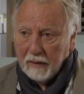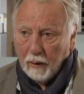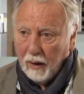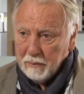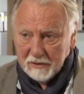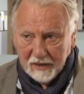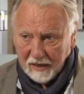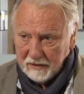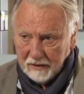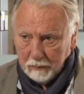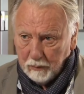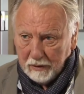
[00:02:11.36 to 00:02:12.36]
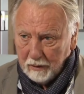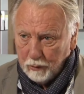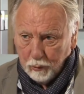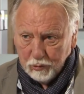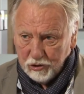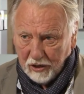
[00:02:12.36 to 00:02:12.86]
I was acting when the
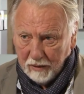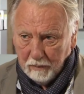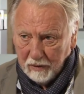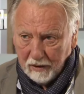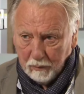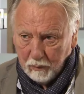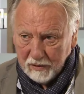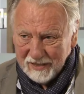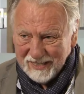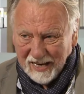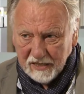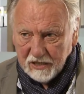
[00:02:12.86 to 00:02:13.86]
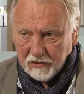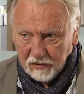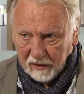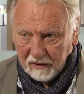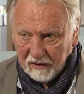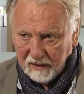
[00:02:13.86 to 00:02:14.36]
Lord Chamberlain was
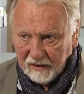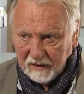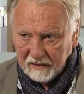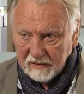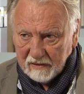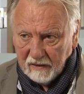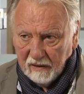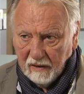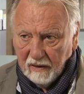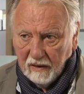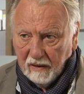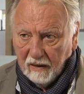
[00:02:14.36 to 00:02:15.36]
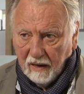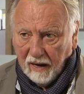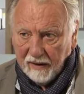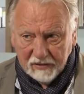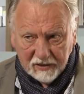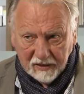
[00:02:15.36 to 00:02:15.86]
censoring things.
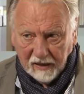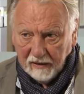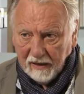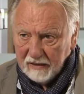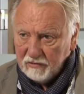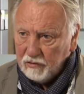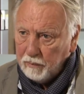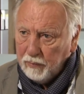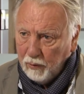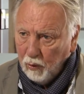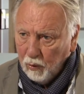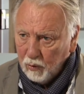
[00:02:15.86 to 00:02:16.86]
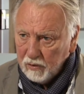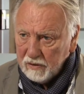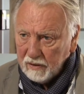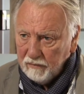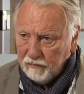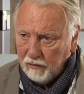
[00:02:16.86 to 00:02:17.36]
I've seen his report
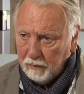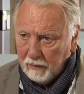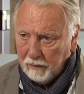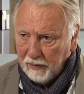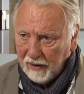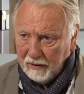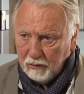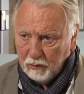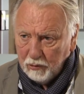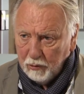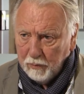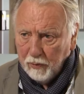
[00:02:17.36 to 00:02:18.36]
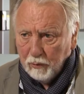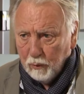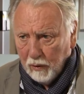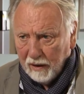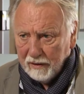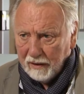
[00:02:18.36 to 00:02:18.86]
from a play called
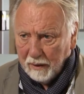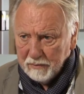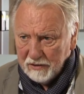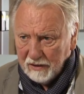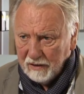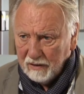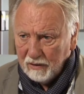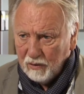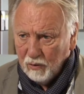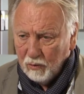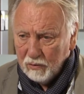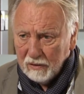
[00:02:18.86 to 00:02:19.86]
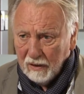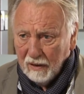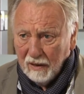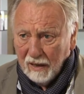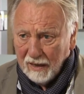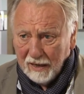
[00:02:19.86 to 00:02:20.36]
Uburuwa that I was in at the court,
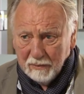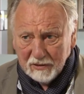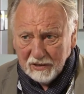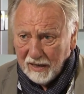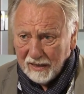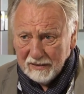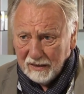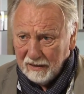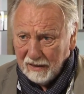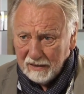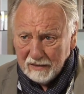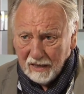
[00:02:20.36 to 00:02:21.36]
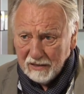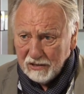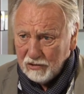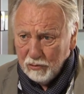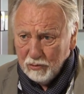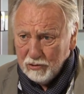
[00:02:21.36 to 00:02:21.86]
and he was cutting things like
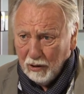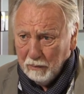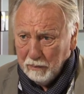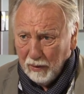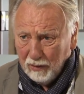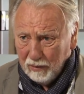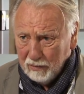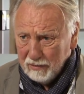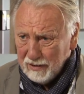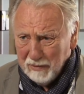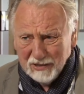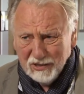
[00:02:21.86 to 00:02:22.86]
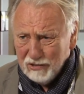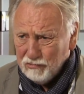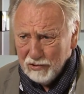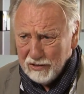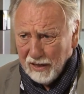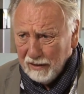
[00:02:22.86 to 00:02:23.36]
screw top bottles. I mean, it's just
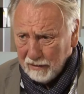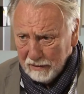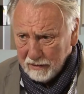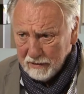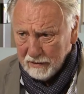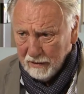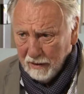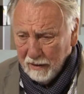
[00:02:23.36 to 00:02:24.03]
ridiculous.